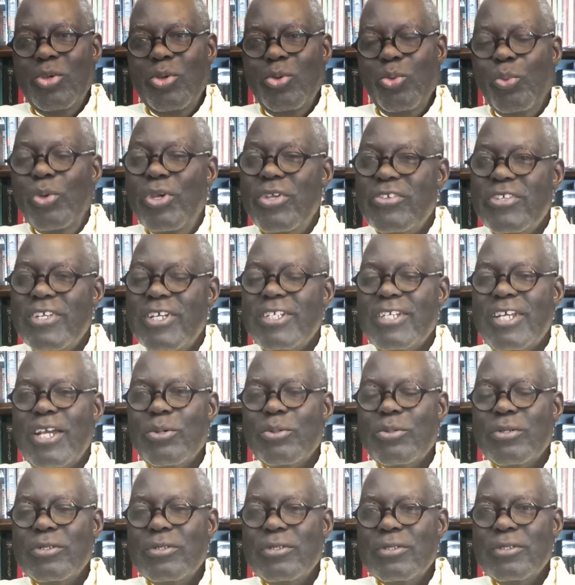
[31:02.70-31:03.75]
We set
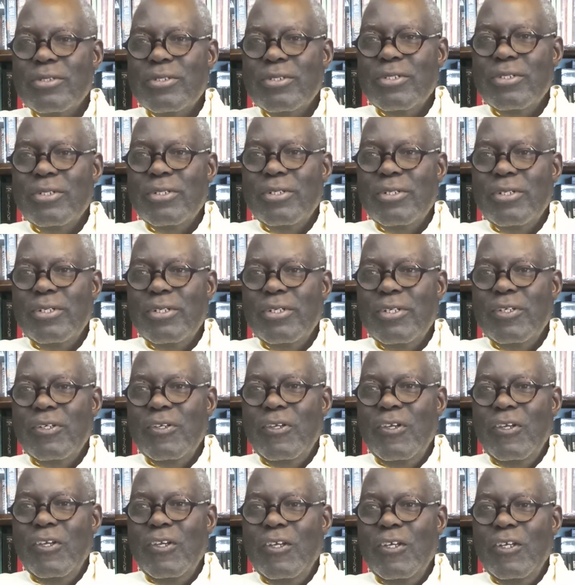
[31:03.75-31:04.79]
out
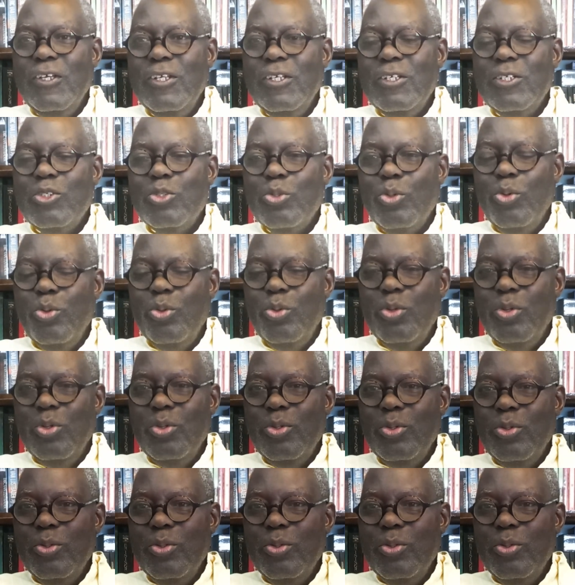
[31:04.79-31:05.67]
to